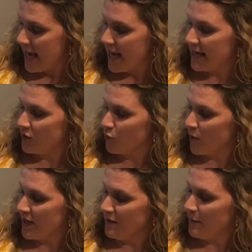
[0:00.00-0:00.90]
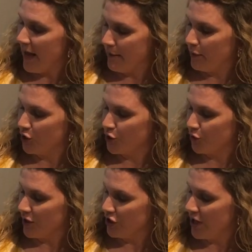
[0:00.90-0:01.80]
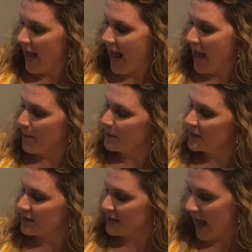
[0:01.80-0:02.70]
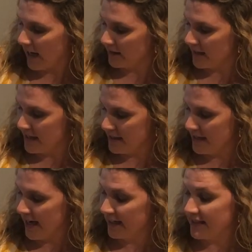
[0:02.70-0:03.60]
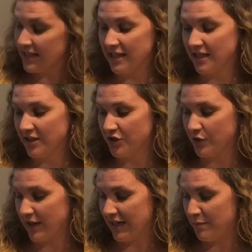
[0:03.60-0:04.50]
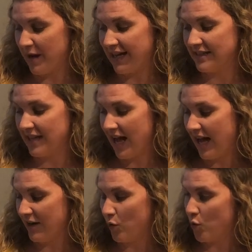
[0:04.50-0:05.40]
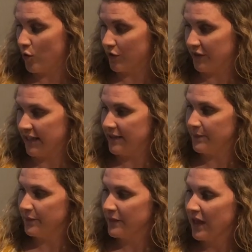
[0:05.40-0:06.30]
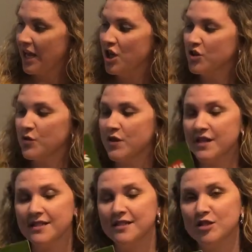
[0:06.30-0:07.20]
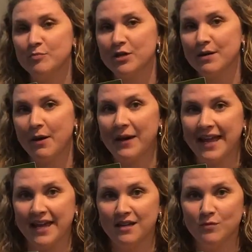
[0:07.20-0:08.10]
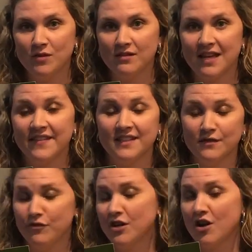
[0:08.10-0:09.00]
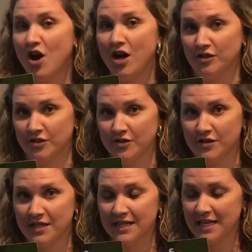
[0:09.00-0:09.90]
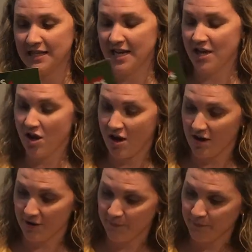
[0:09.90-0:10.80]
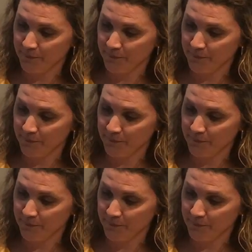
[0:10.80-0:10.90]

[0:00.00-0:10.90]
It's written by Patricia M. Stockland and it's illustrated by Todd Oren. So this is a book about animals and the different colors that they are.